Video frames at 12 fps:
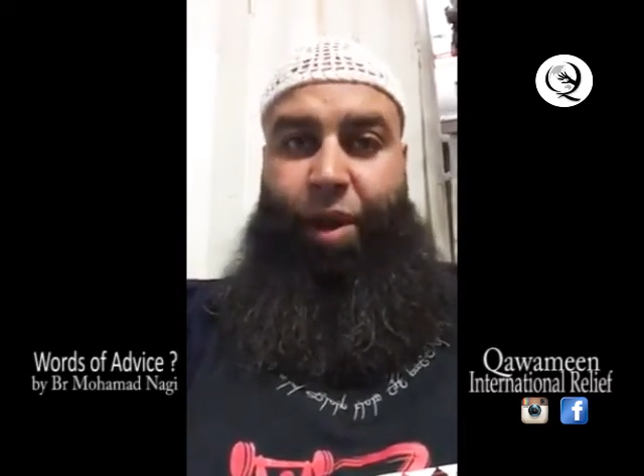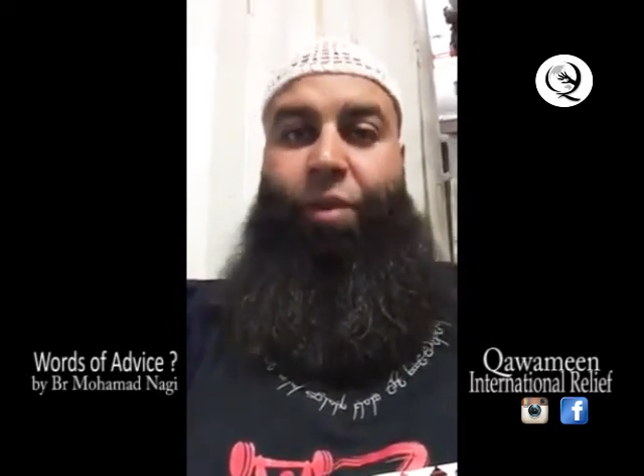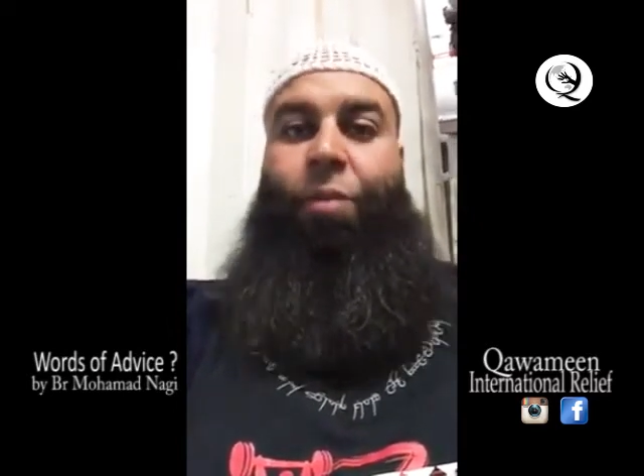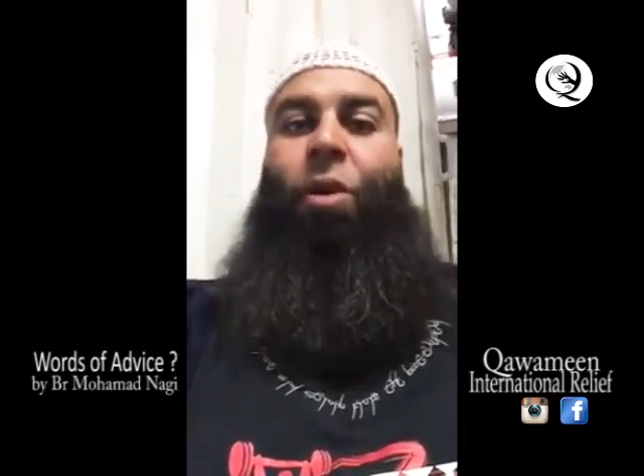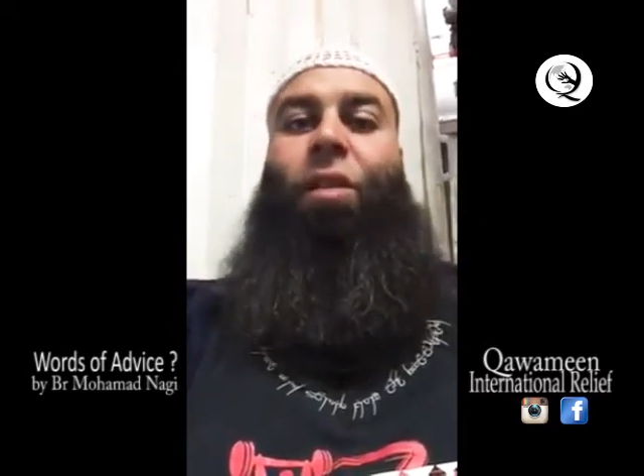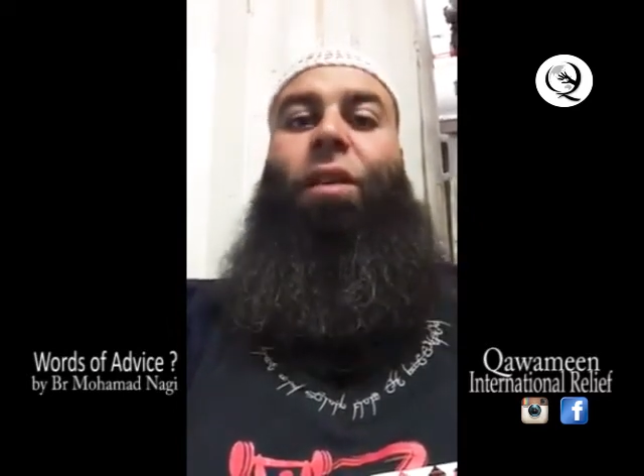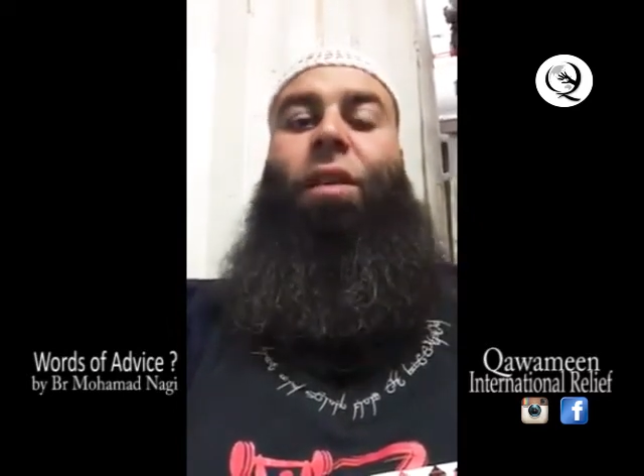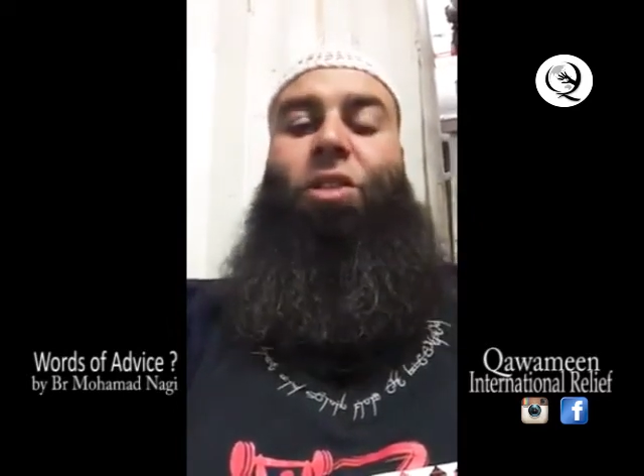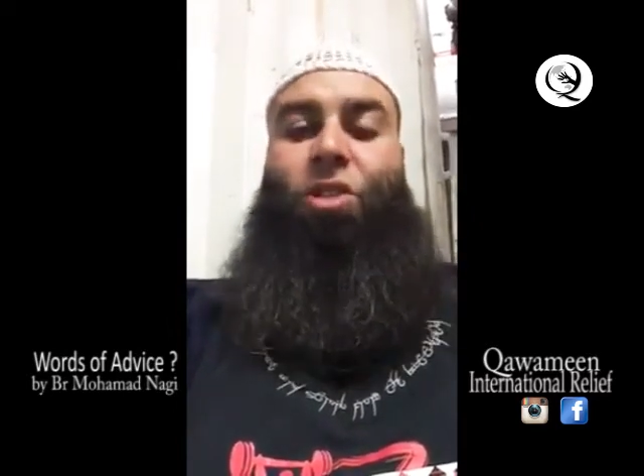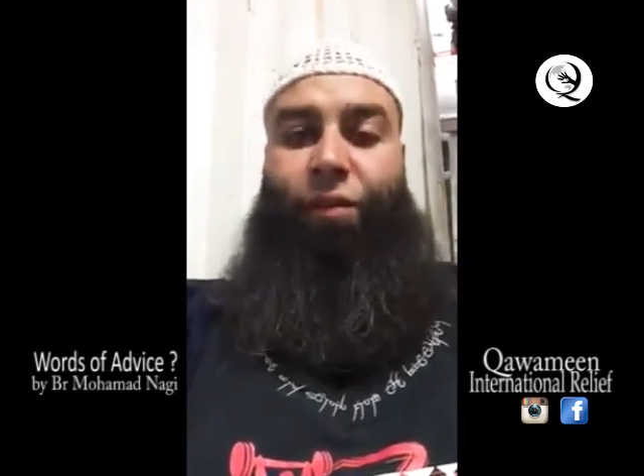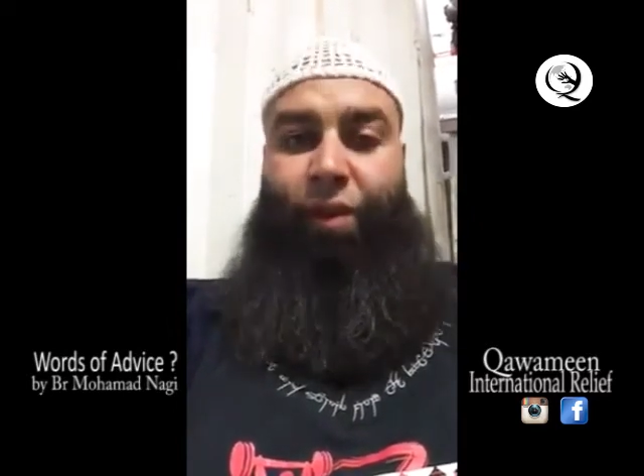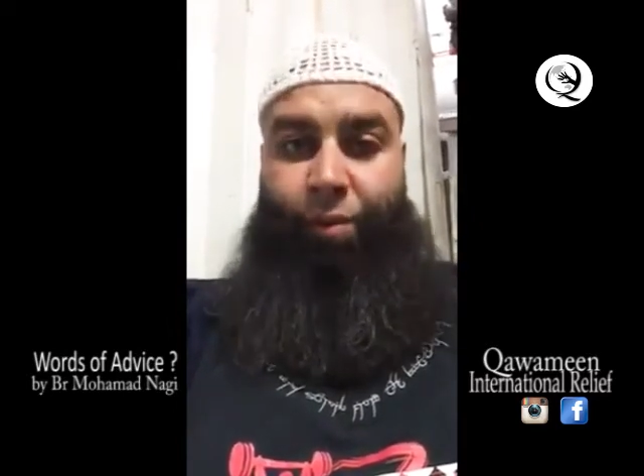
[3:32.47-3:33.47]
and reminding
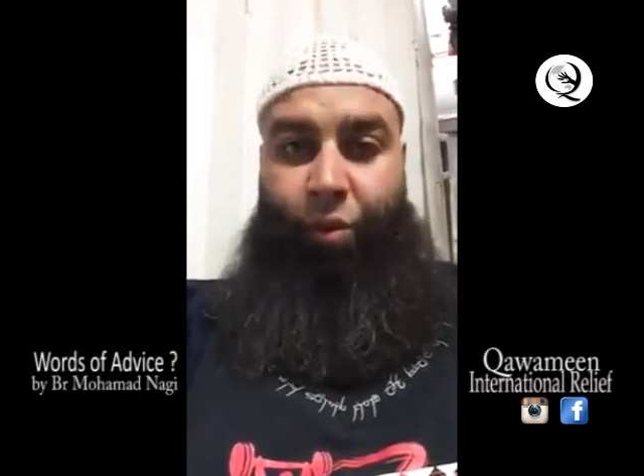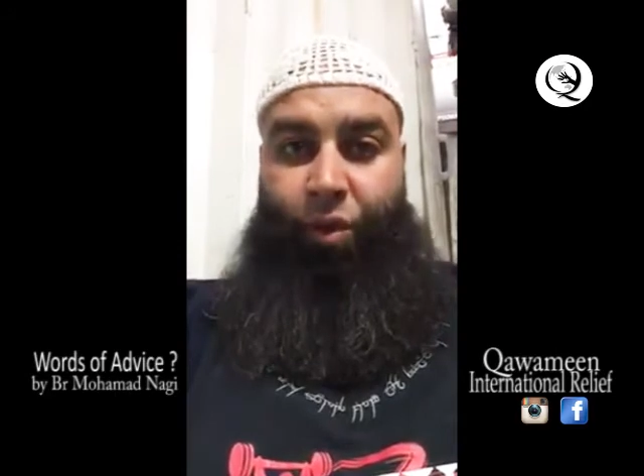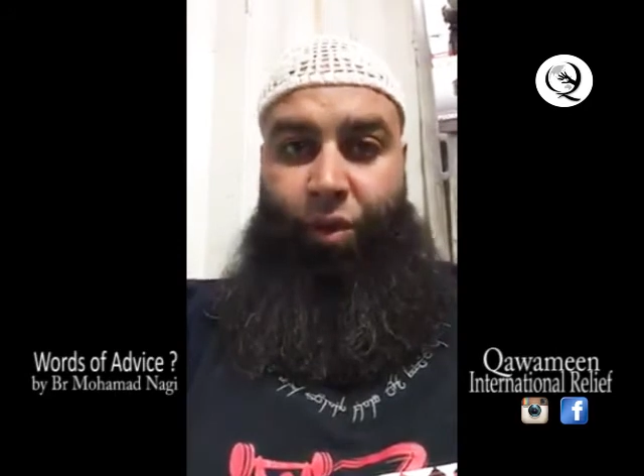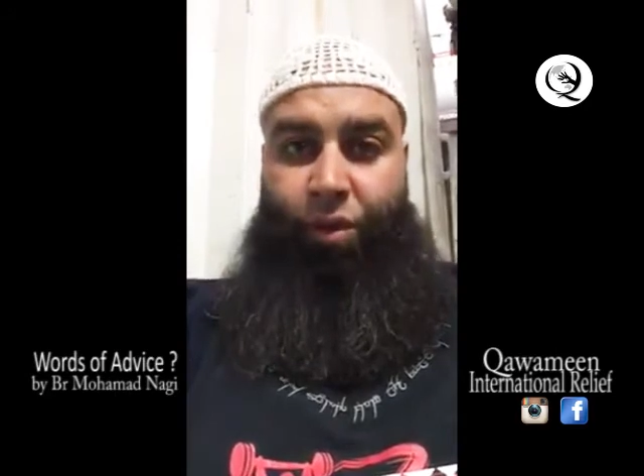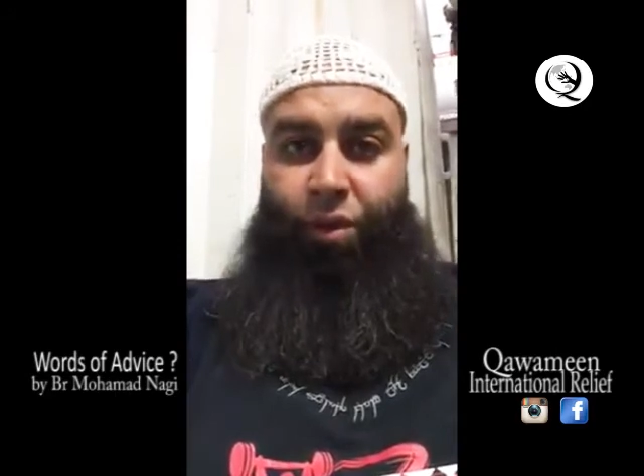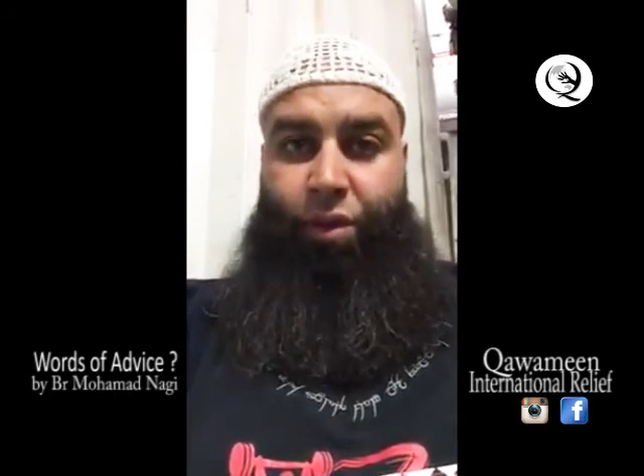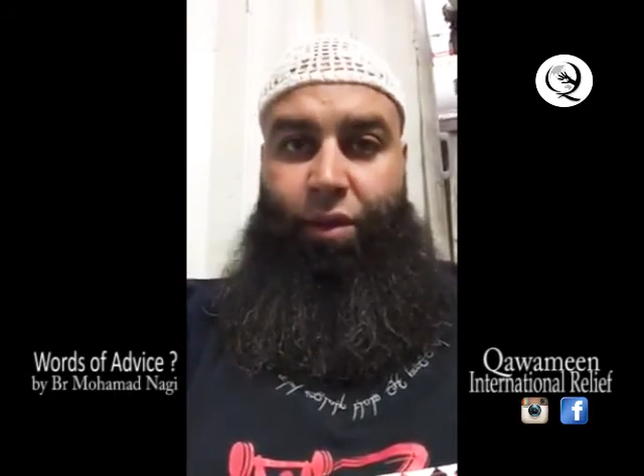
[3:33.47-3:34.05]
each other more.